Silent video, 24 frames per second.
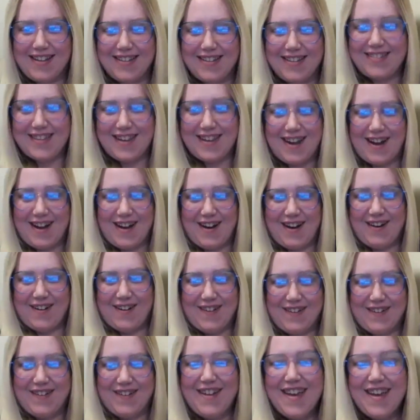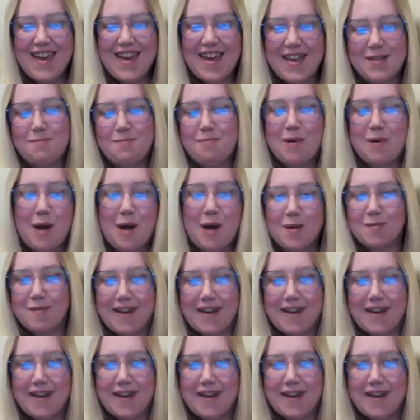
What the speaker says: So he's blocked